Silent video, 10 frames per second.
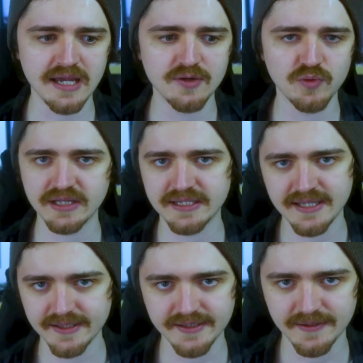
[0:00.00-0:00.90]
like willy
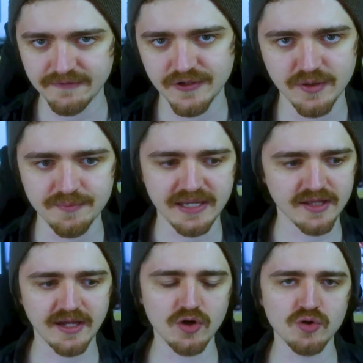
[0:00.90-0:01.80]
nilly, if you know what I mean.
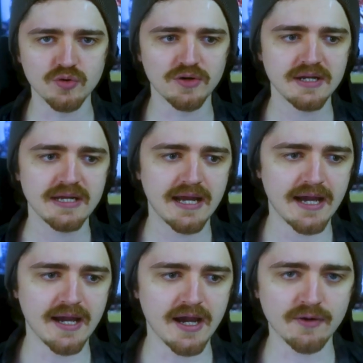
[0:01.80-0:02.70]
Like, oh,
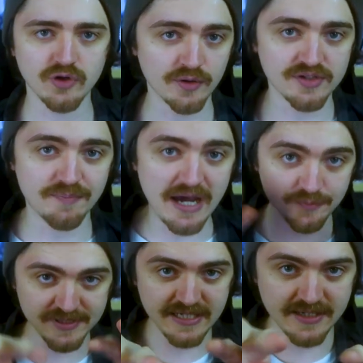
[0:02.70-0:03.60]
uh, I'm going to
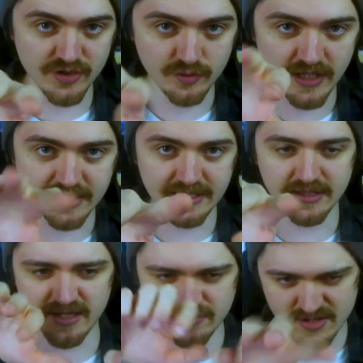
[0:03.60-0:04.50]
Palpatine you, lightning,
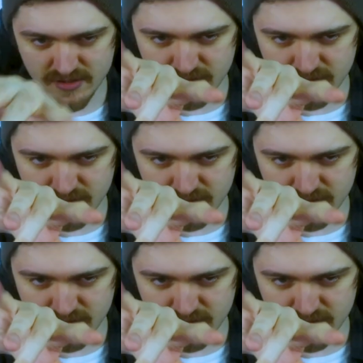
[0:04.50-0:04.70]
like,